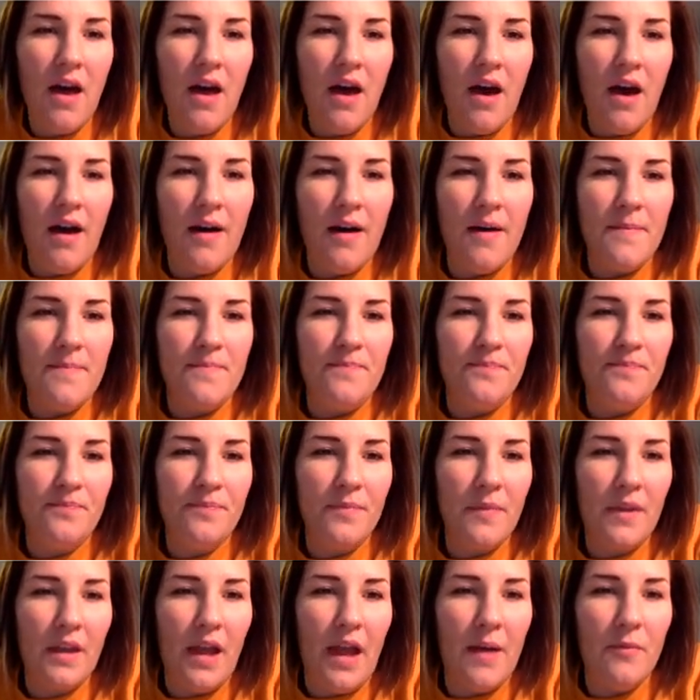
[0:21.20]
I'm
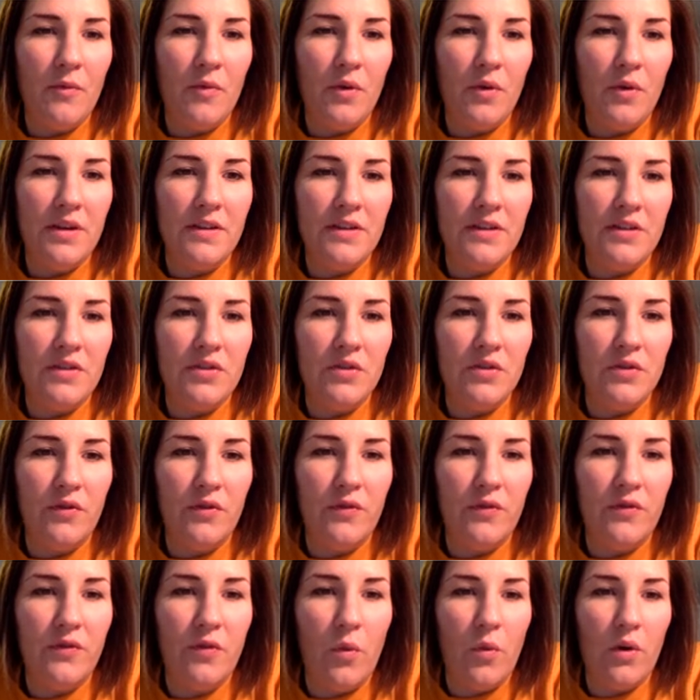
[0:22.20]
going to do
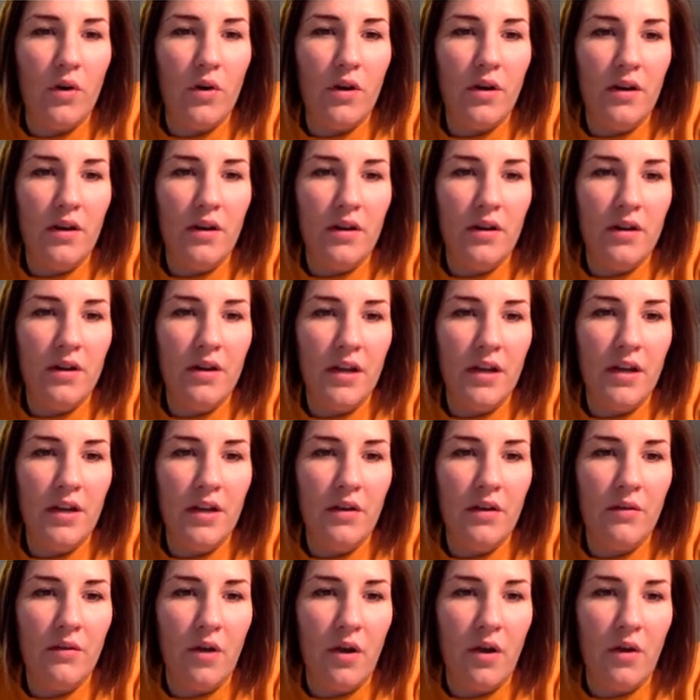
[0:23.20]
4 in
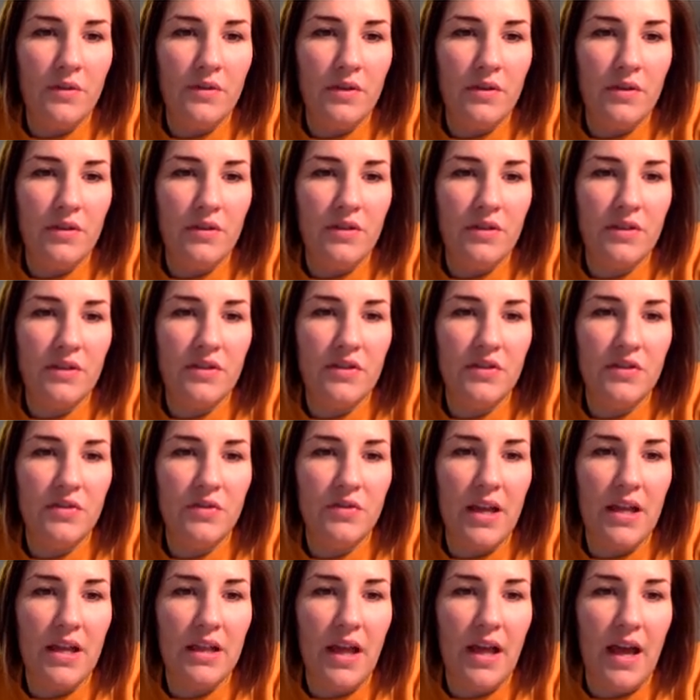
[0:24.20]
a row, so they're just
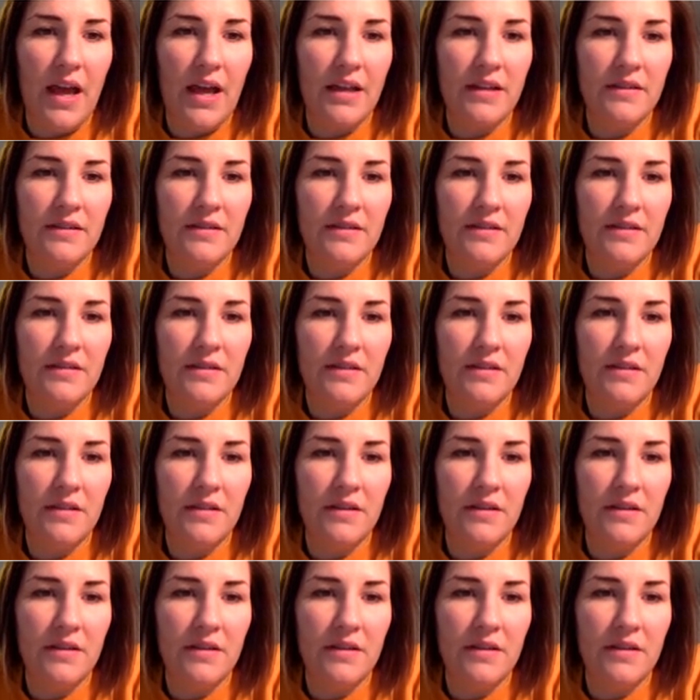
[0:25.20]
straight lines.